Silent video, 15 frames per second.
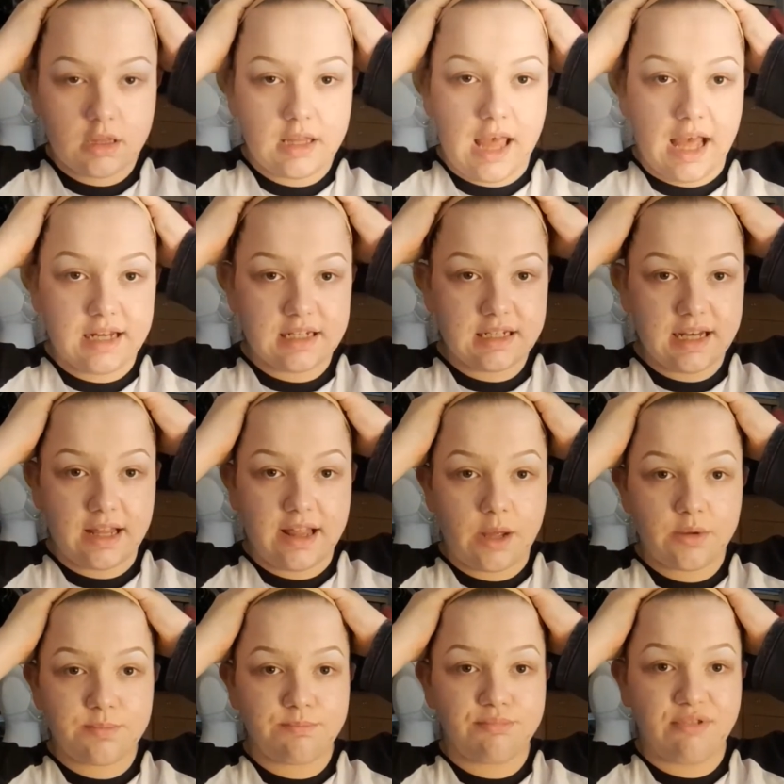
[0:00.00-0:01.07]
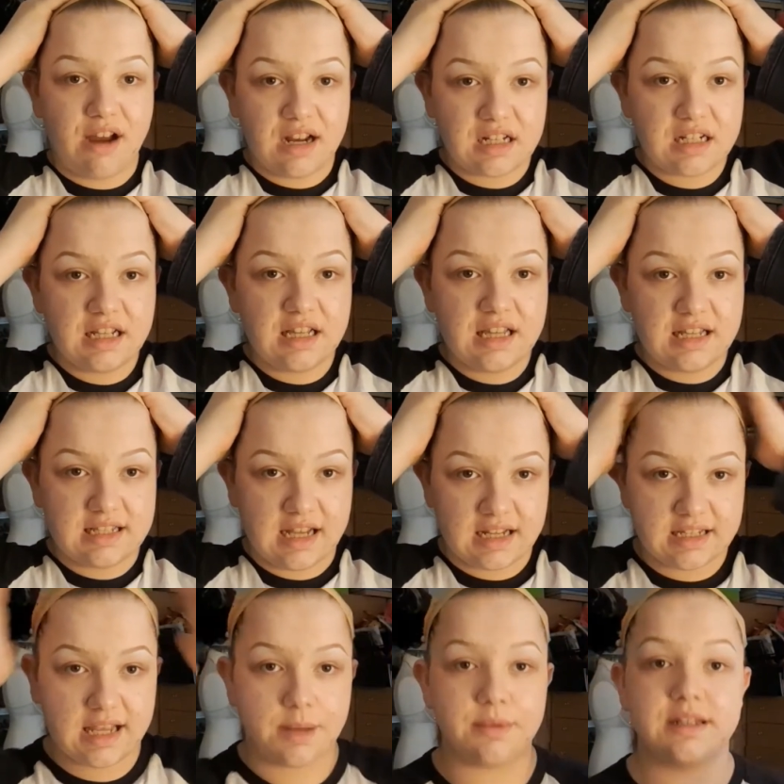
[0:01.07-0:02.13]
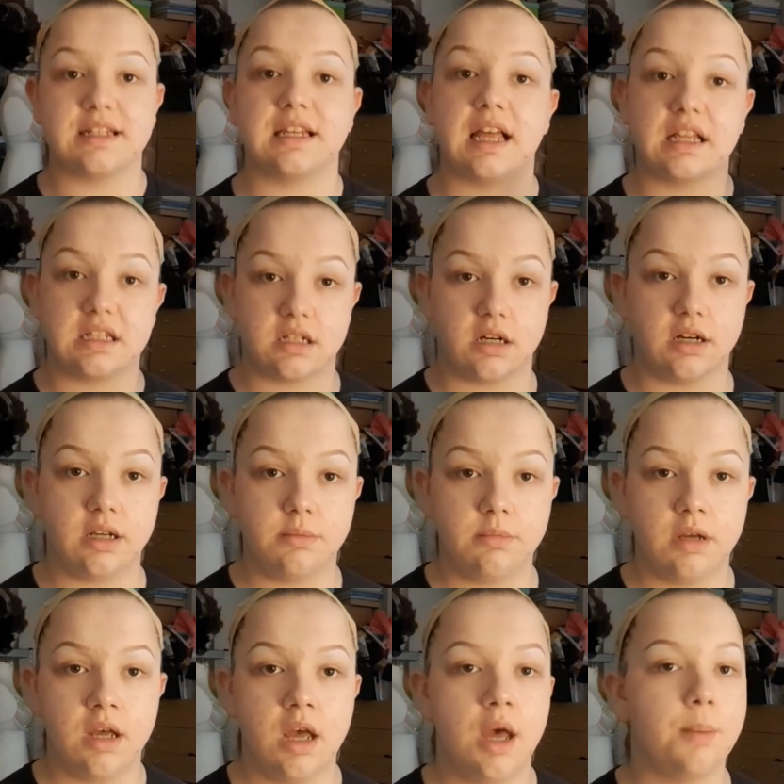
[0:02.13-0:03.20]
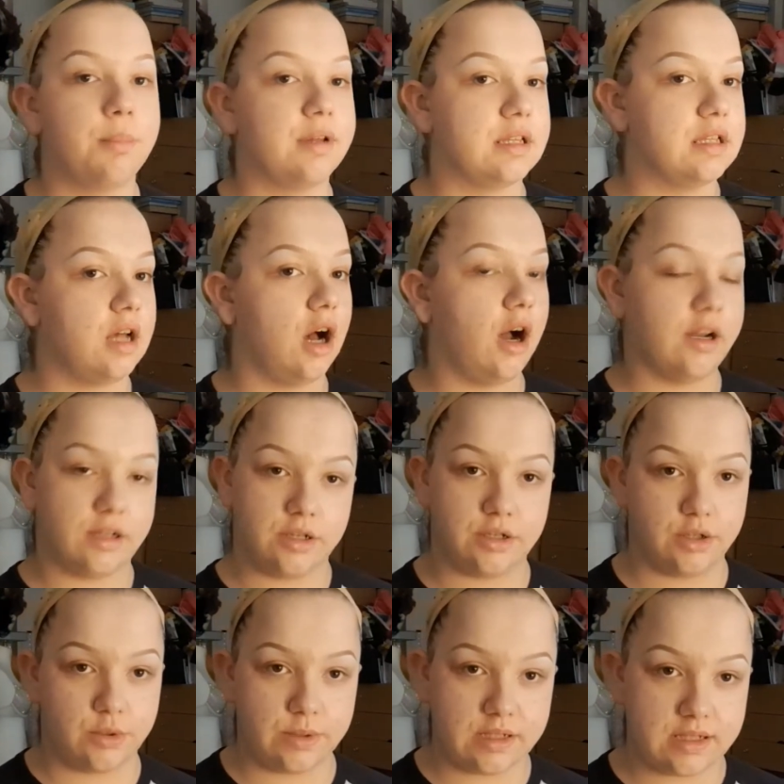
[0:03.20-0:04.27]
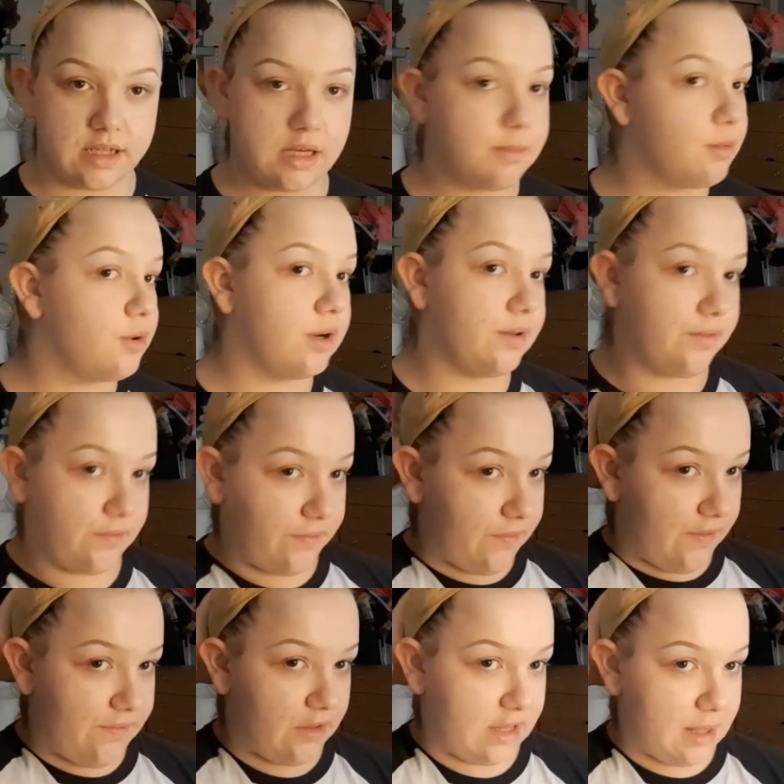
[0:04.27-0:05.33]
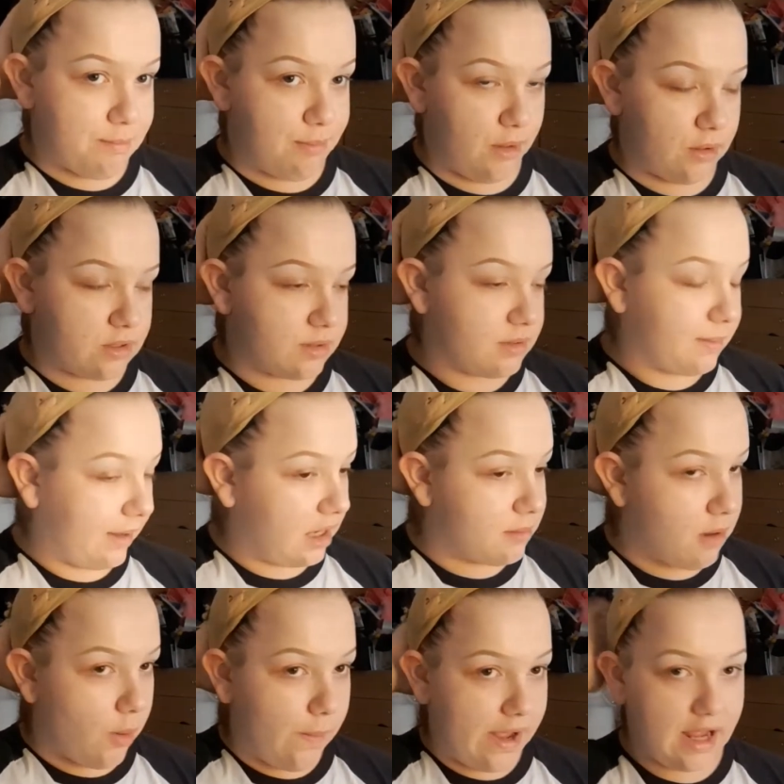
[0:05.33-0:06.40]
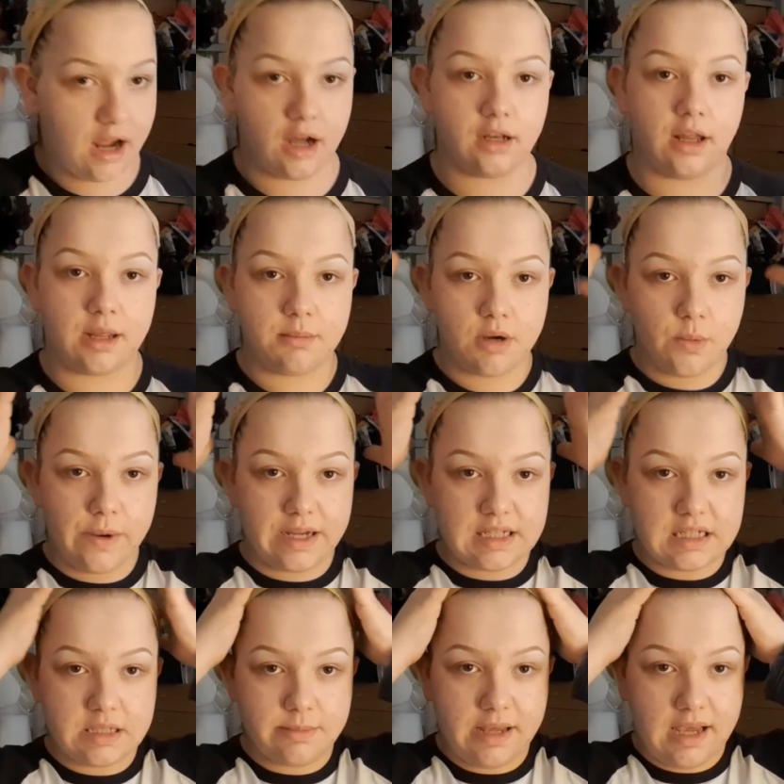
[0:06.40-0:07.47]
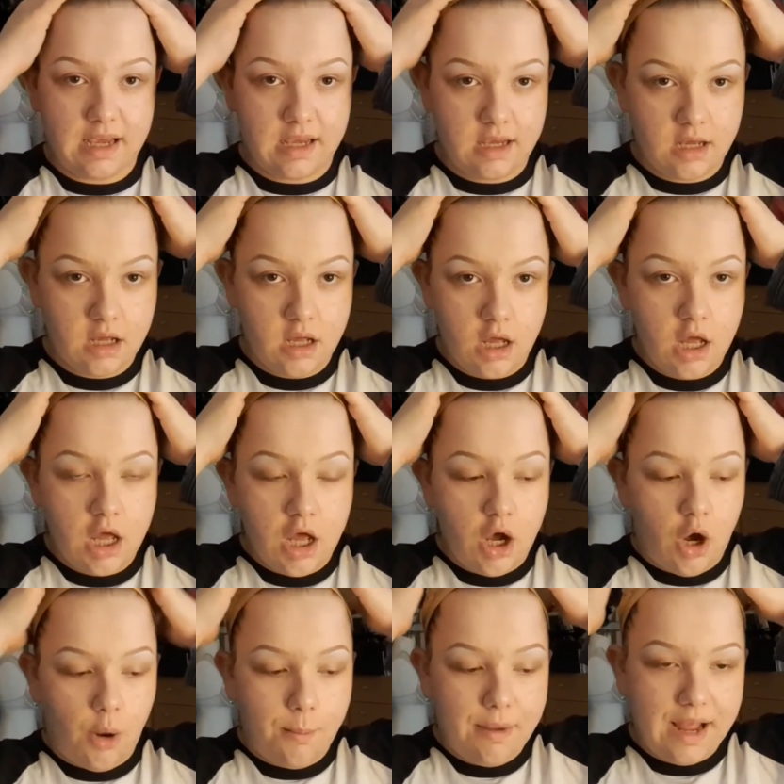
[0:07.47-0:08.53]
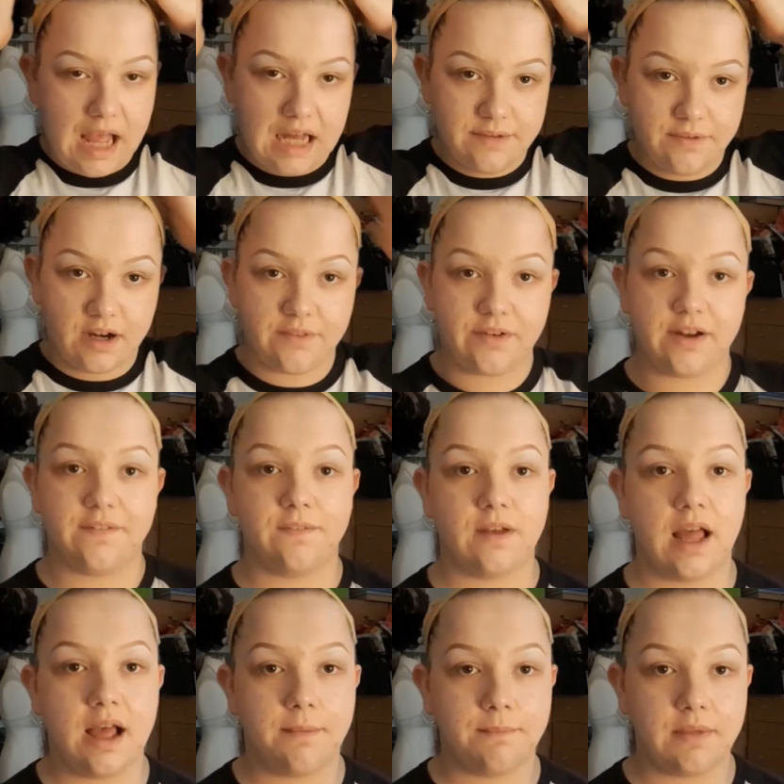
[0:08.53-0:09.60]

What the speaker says: head. Now that was practically the exact same as last time, but I don't do twists anymore. If I feel like it bulks at the back of my wig, I like my wigs to be on my head very, very flat.